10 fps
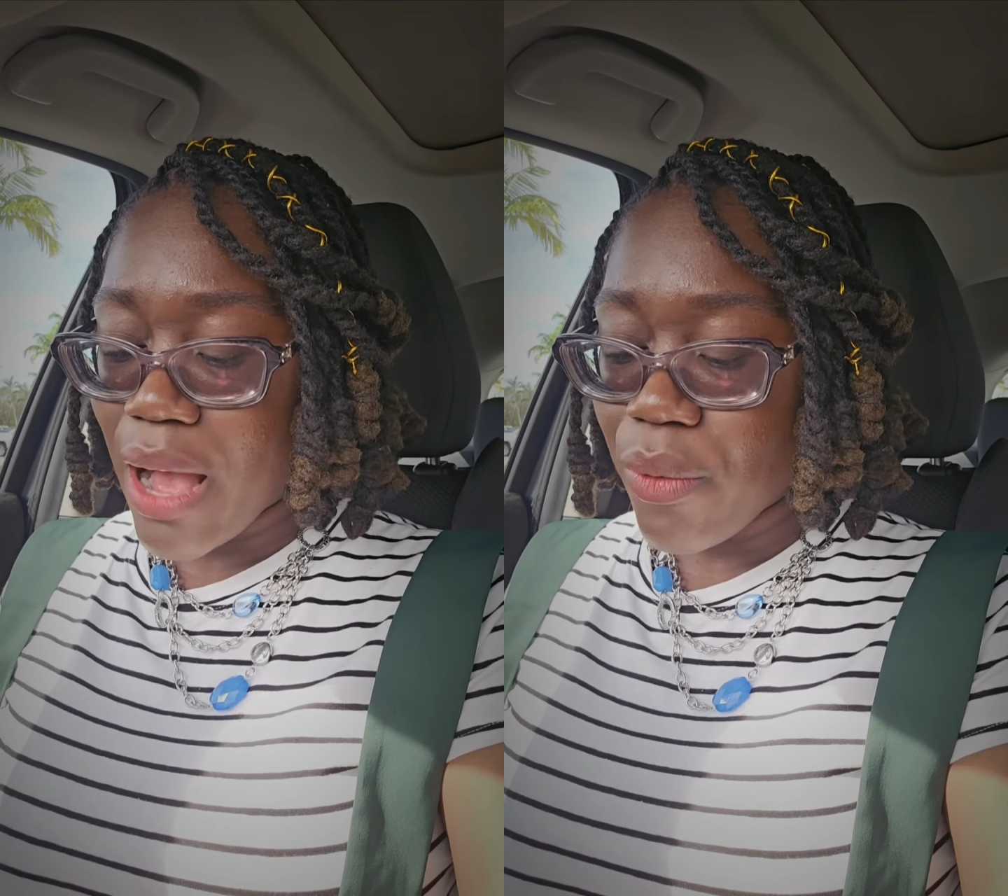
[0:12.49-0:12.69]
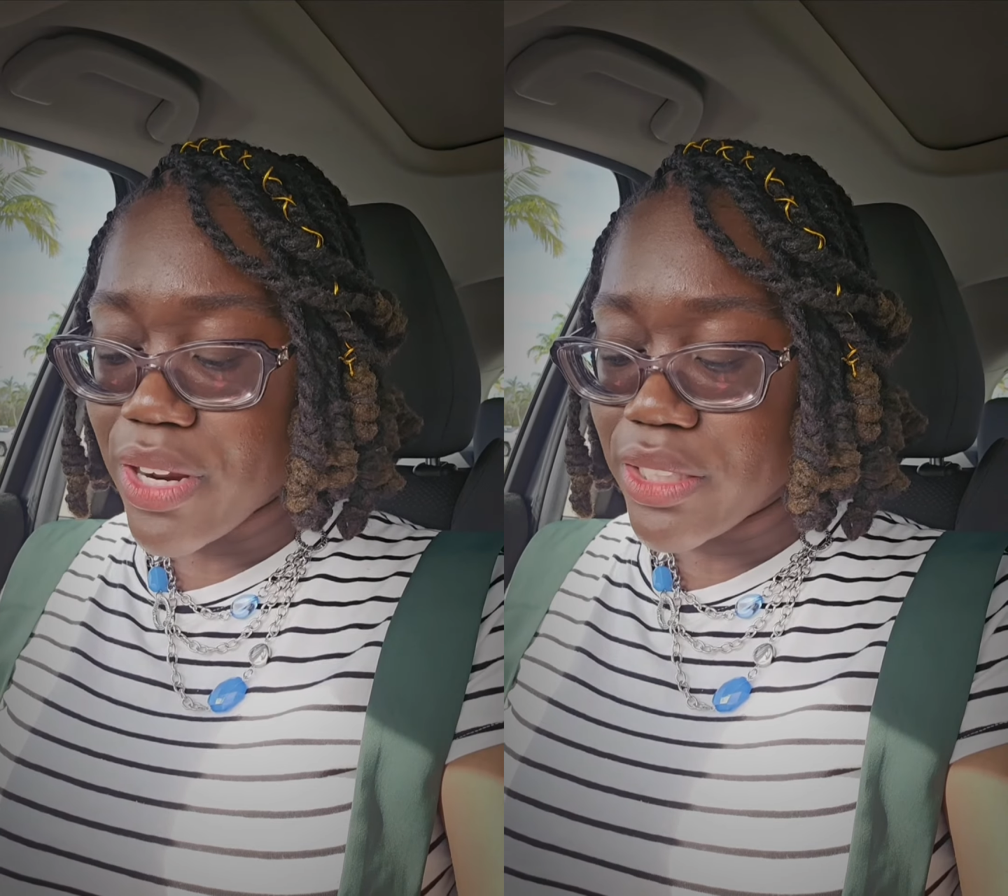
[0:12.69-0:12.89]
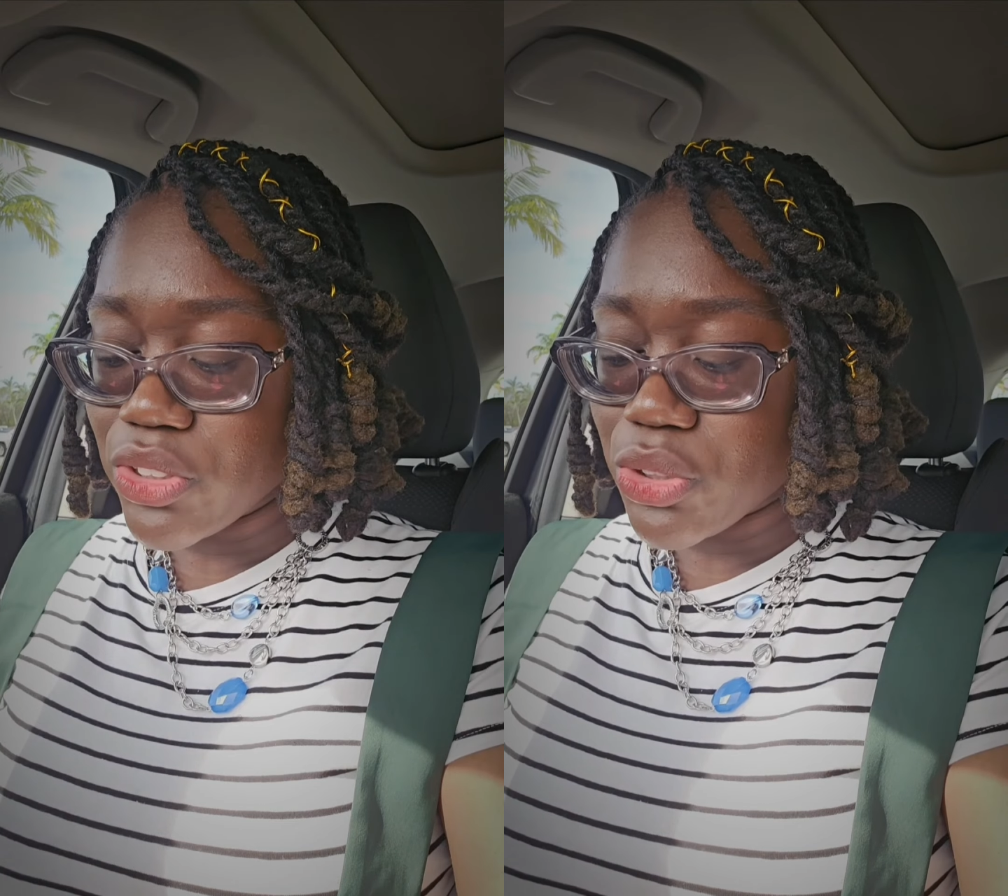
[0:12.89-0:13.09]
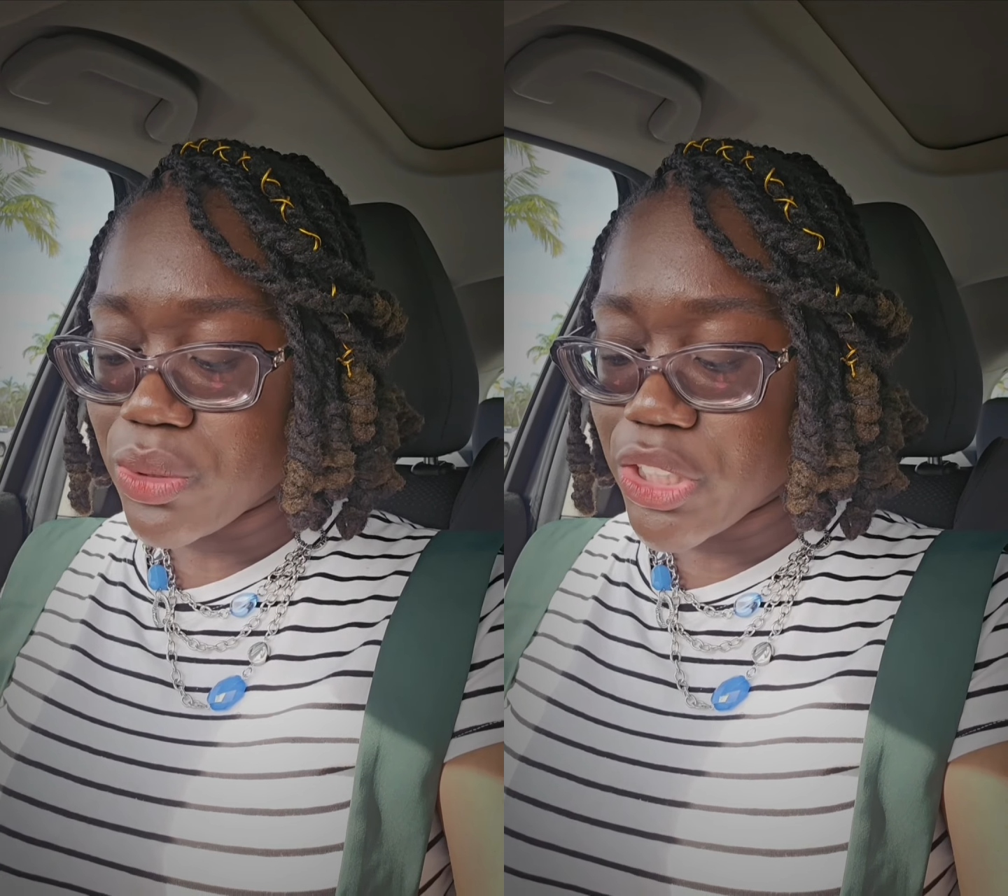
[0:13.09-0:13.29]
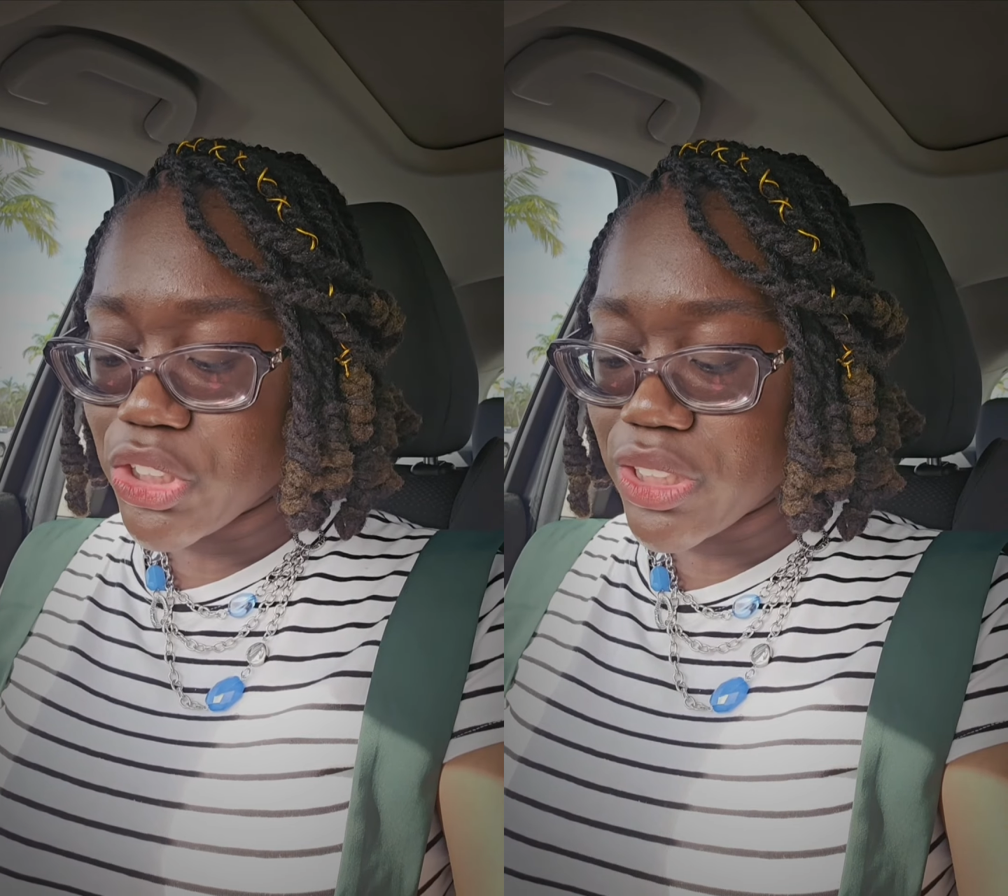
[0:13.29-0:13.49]
our
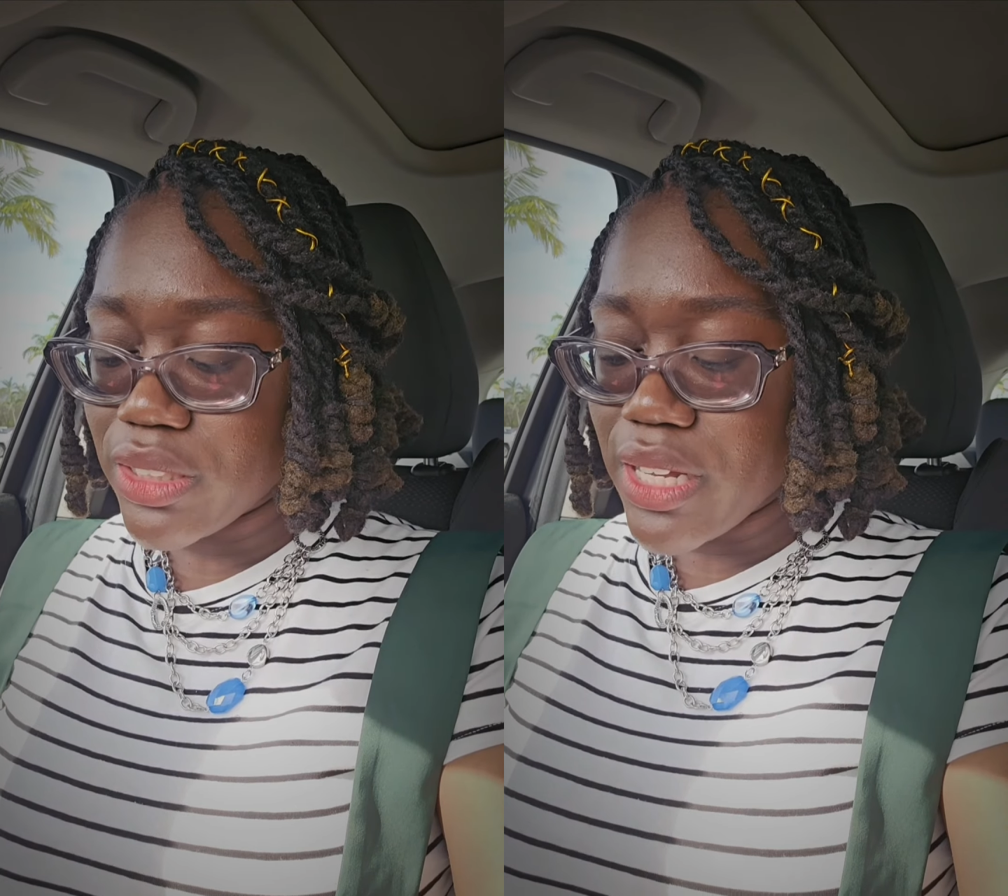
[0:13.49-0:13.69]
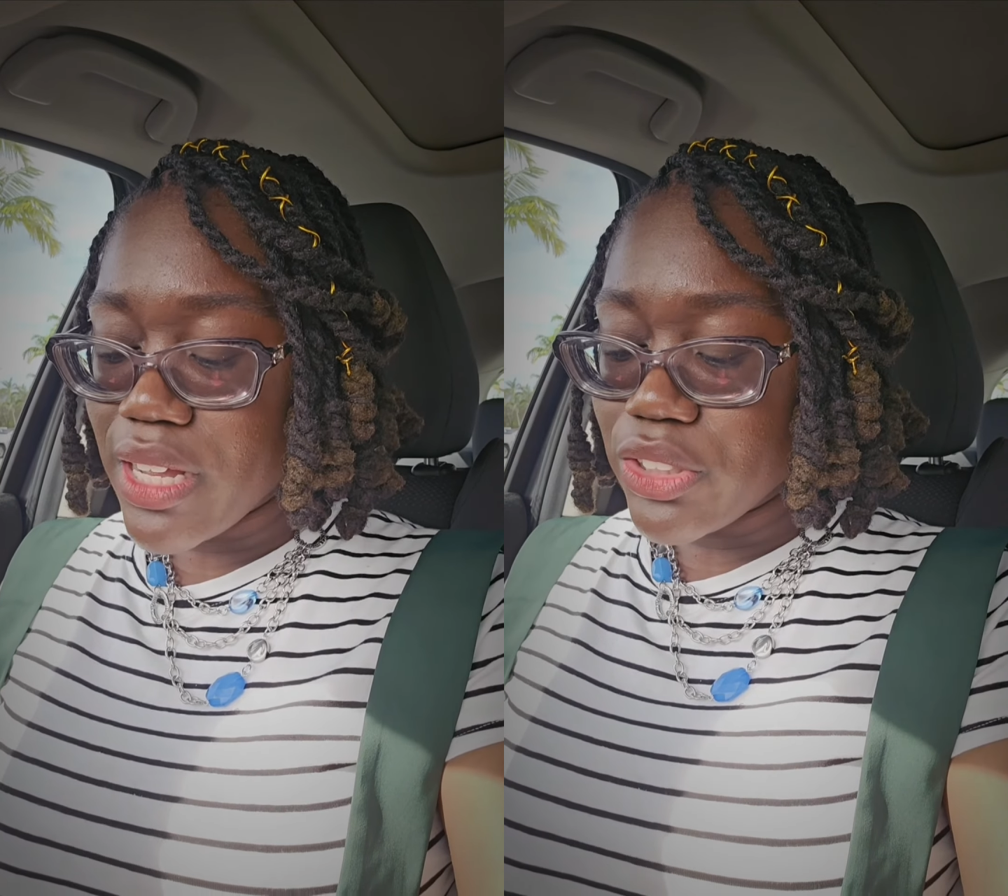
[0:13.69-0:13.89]
instruction,